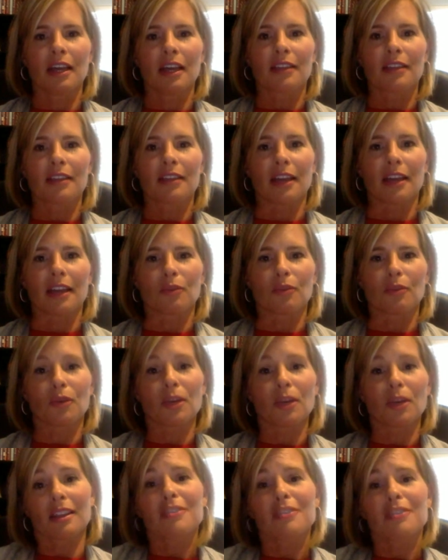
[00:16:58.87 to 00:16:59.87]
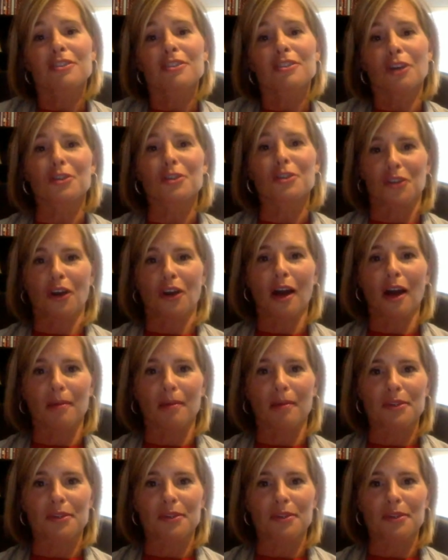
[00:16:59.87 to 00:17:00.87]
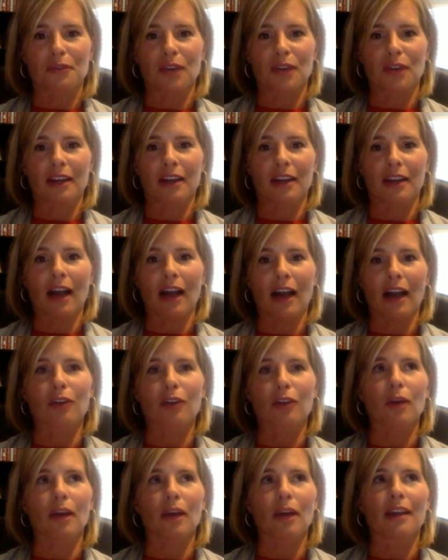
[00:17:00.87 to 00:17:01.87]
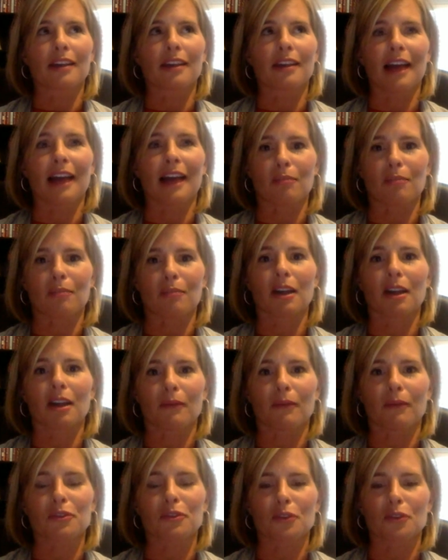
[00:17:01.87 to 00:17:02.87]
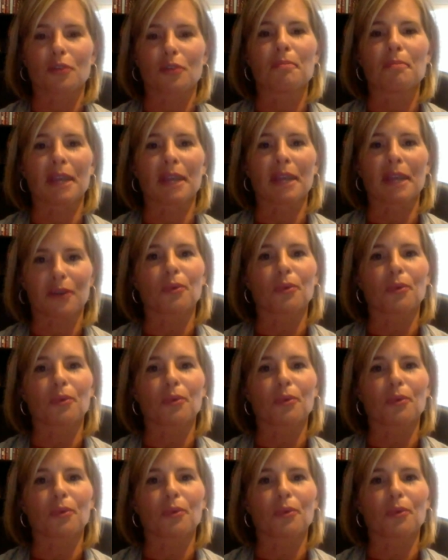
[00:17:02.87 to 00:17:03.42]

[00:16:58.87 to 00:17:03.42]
then that's our job, is to find out, how do I get out of my comfort zone and make it